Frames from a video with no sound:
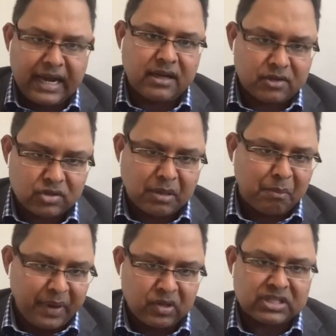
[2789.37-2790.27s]
ahead
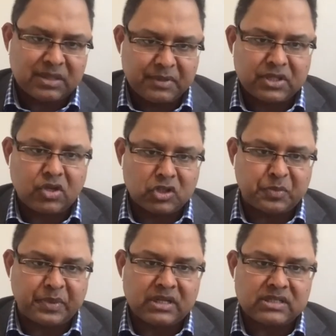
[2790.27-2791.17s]
compared to some other
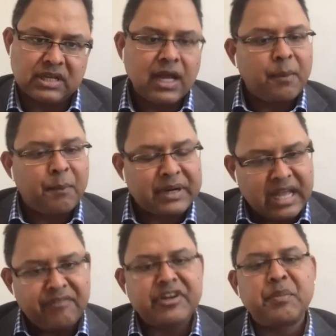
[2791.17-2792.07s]
hospitals,
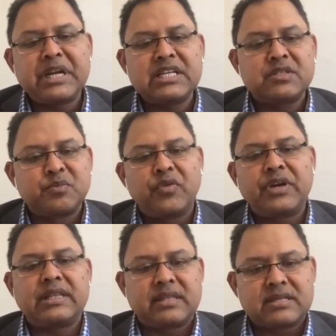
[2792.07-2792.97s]
but everybody is
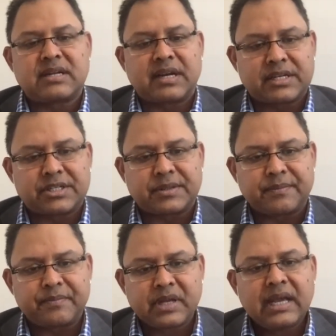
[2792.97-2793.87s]
moving in this
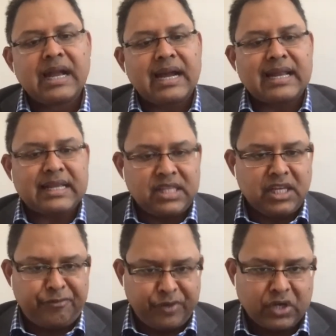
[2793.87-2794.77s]
direction. And I
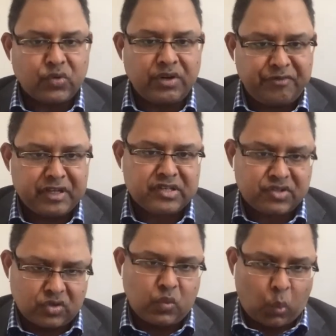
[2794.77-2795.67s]
think if you had to
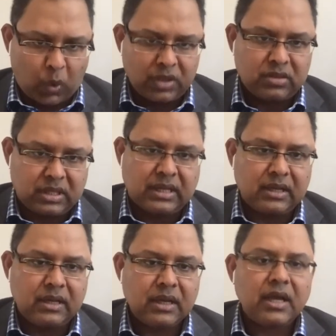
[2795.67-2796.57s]
invest on one
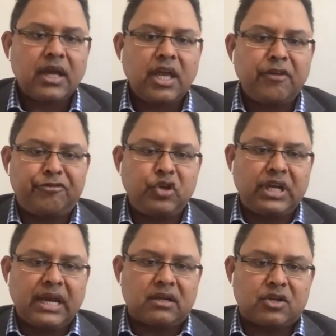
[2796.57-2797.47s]
thing, if
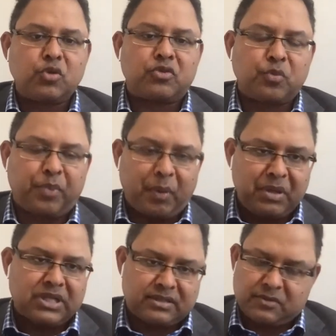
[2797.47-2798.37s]
you get to, to
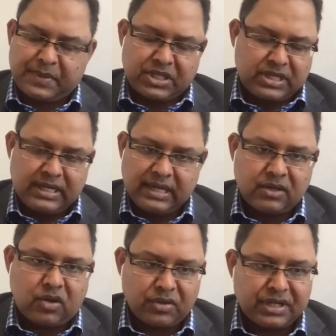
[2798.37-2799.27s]
publish,
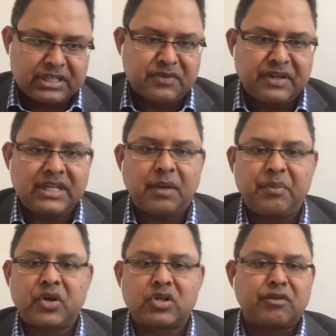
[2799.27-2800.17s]
especially in context of
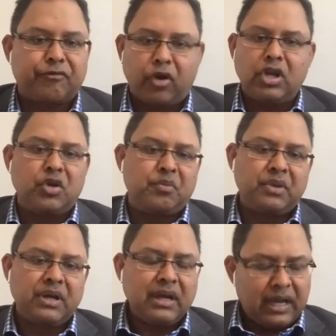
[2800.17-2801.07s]
India, because the
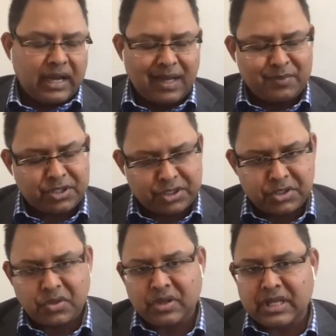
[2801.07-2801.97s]
volume, I am
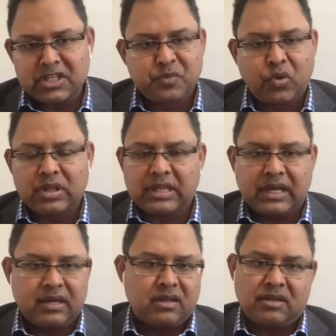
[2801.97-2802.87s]
sure, is more
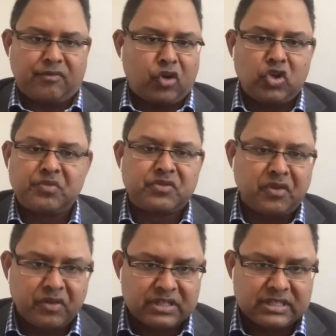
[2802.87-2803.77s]
than the
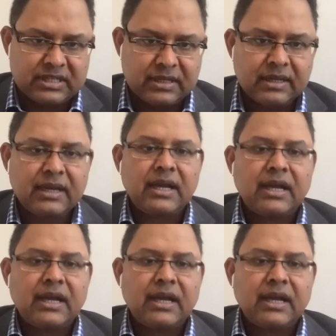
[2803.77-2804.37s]
volumes we will see.